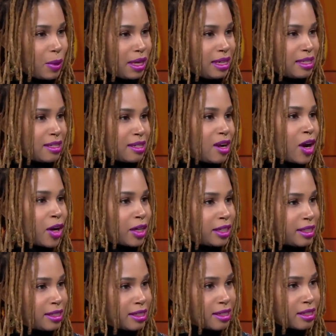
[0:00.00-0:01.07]
is an
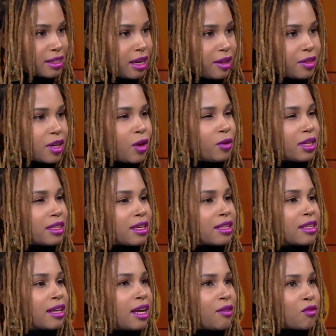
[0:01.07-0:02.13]
artist. The only
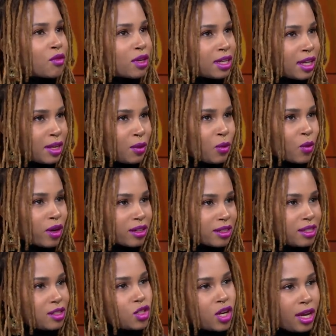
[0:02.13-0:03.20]
thing that I've really worked
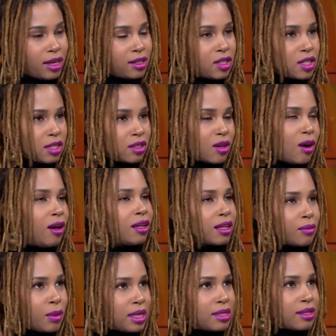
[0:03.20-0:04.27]
to change in
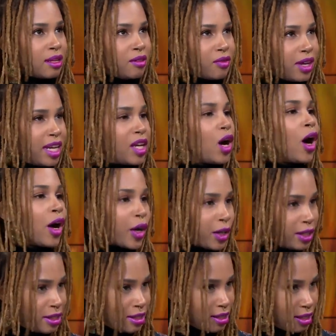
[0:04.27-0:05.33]
calling myself an
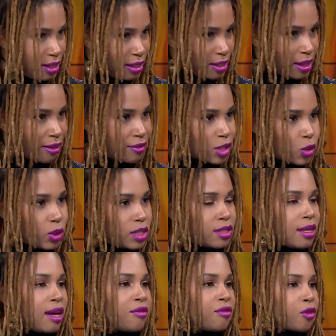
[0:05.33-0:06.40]
artist is I've
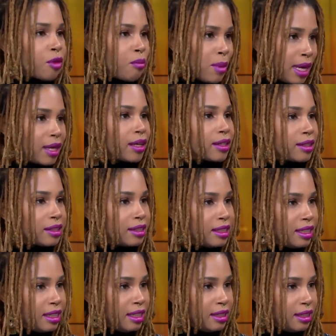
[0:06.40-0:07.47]
switched that for maker.
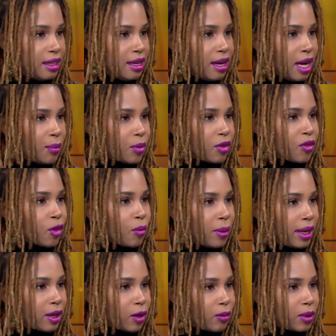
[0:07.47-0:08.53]
Mm-hmm. I prefer
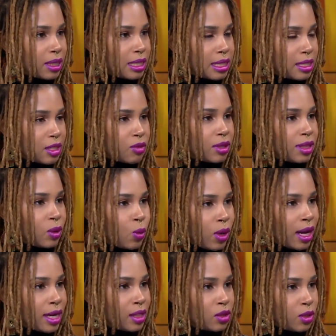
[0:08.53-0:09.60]
maker because that's really
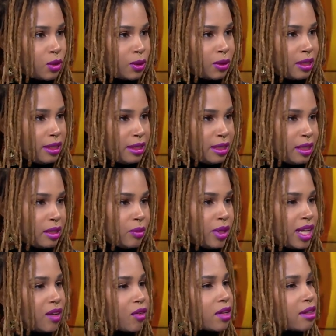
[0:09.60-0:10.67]
what I do.
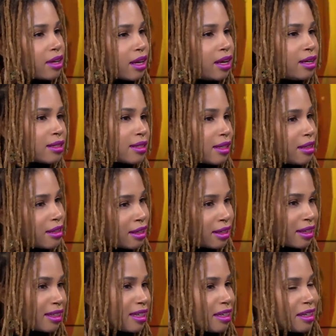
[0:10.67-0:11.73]
But everything else, I
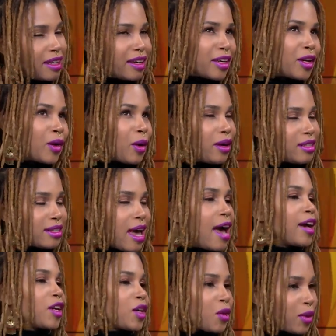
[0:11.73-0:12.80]
think, you know, it's
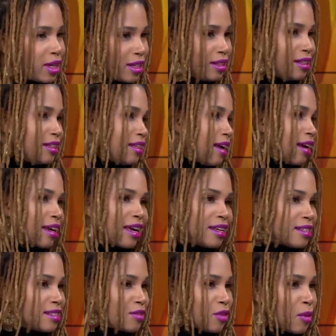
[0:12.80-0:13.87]
accurate. I
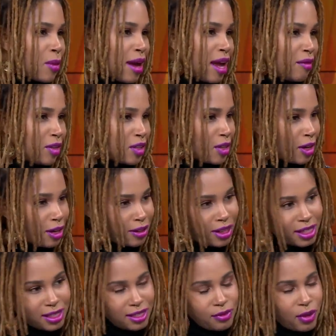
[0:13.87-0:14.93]
guess for my avatar,
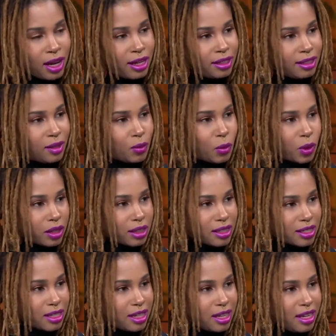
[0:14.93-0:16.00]
that's fine. It
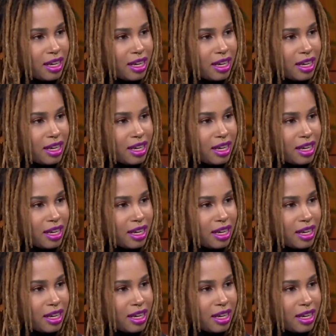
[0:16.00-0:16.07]
works.